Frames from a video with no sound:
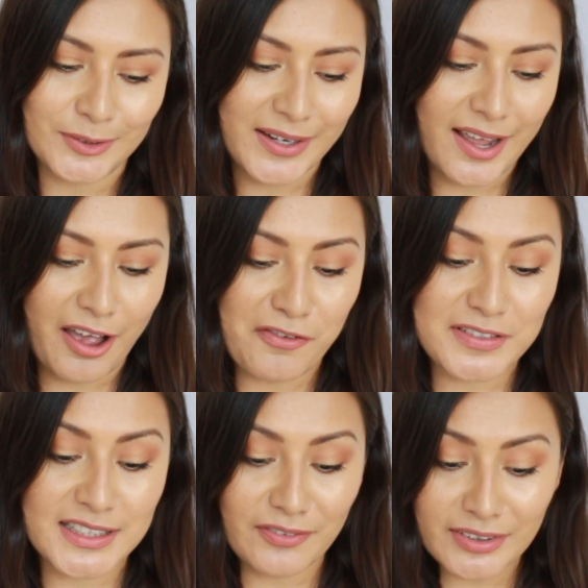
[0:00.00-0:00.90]
So I have
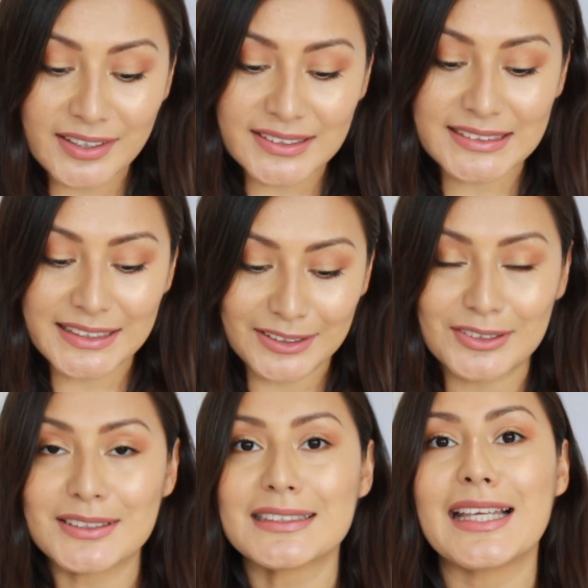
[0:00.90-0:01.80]
7 concealers